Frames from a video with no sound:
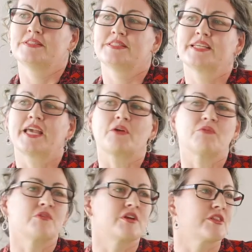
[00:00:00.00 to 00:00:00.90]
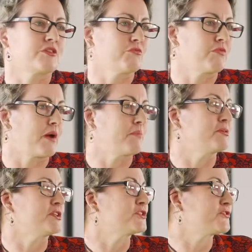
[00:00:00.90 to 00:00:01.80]
As one of three majors
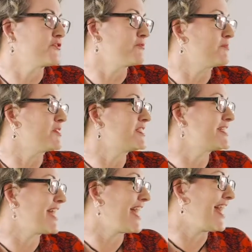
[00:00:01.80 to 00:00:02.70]
available under our Bachelor